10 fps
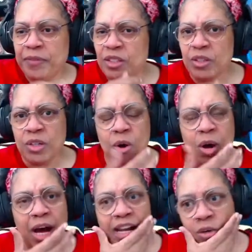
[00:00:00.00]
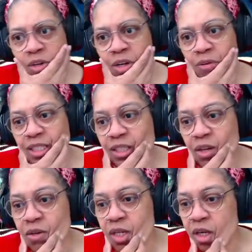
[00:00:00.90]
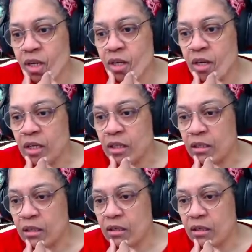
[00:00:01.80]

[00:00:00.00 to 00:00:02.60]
I don't know what's going on.